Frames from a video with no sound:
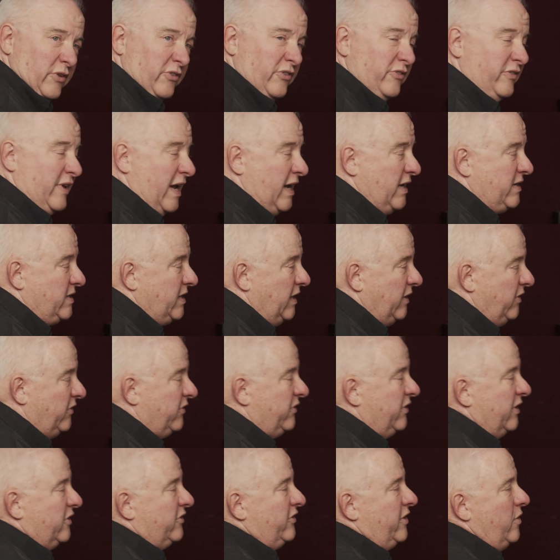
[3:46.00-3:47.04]
is
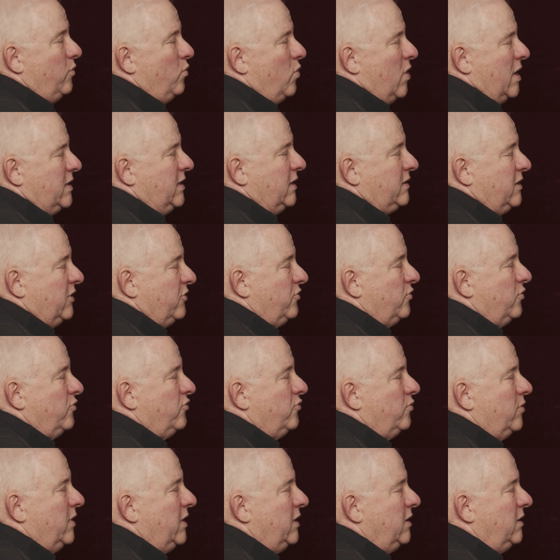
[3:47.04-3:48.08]
1861 that this
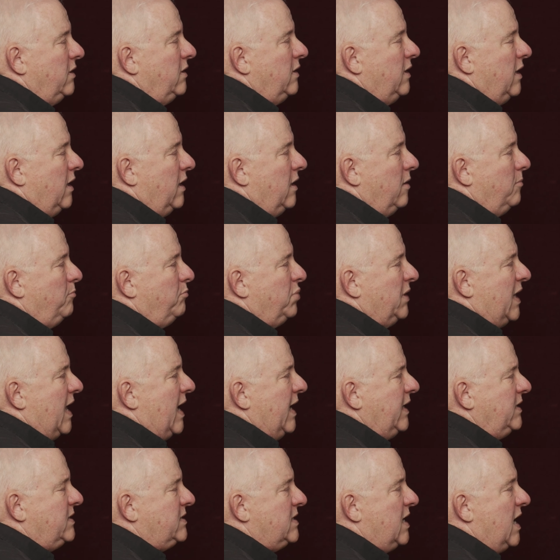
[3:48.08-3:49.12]
was written,
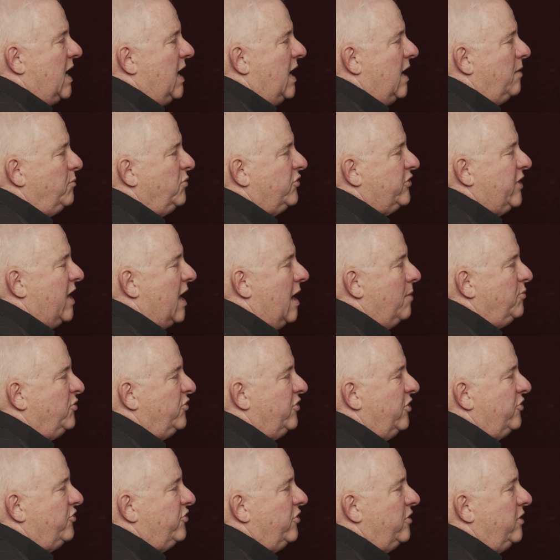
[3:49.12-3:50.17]
Blind Tom's
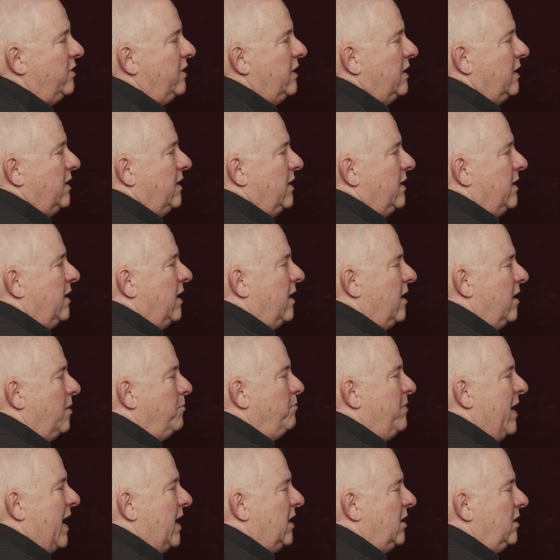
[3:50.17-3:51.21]
composition,
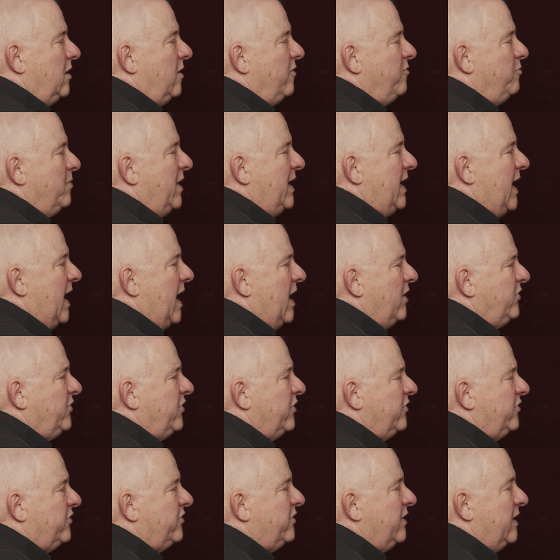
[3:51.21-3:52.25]
Battle of
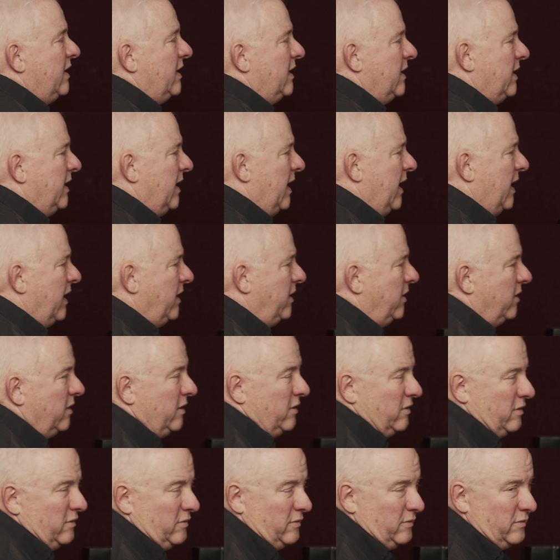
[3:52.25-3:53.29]
Manassas. And
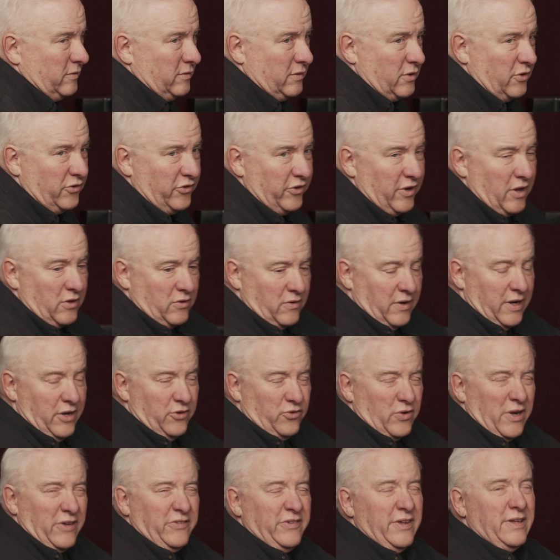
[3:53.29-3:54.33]
there's another
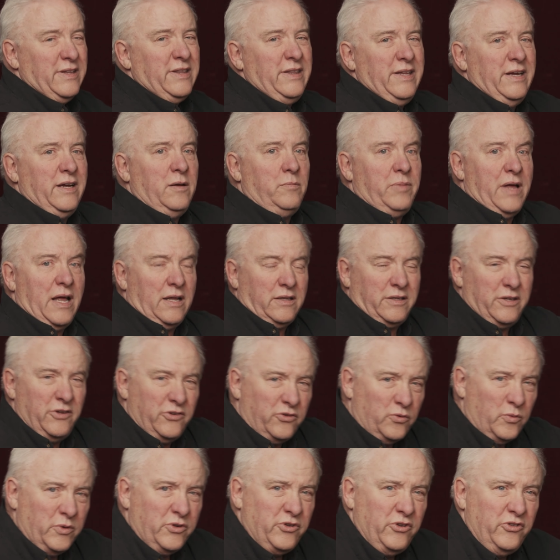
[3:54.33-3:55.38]
interesting thing about
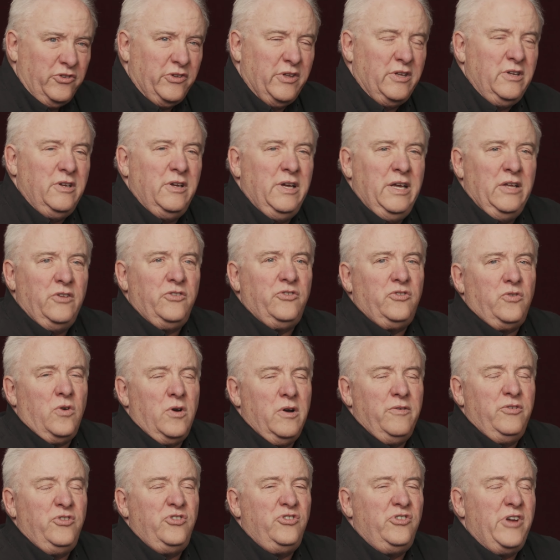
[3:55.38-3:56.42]
this, which is that it sort
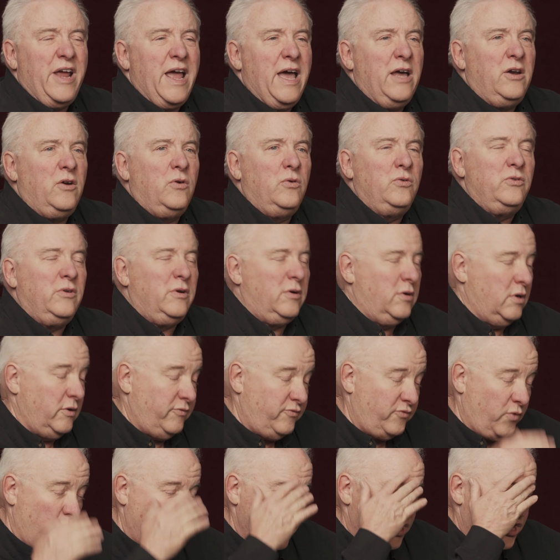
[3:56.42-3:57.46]
of
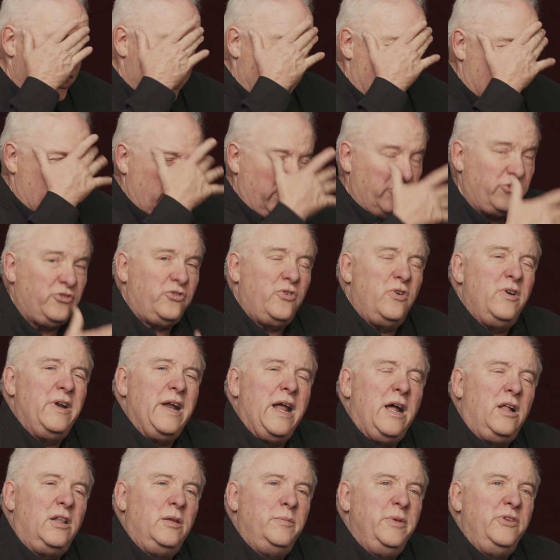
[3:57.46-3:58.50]
foreshadows certain
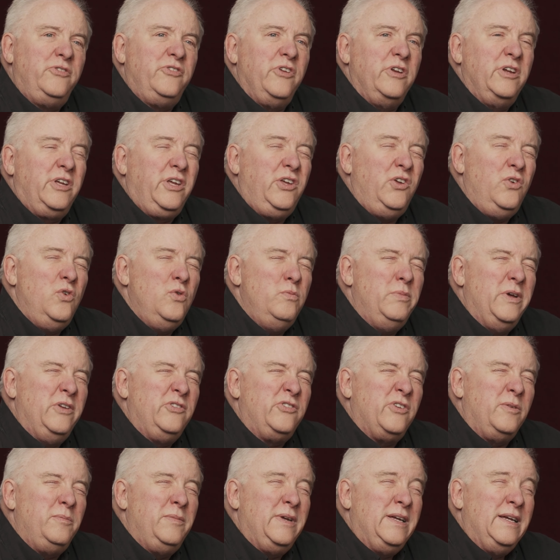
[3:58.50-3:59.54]
elements in
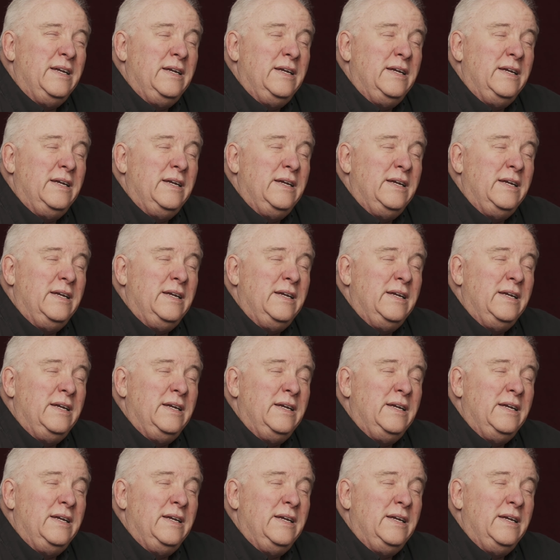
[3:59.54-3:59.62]
cubism,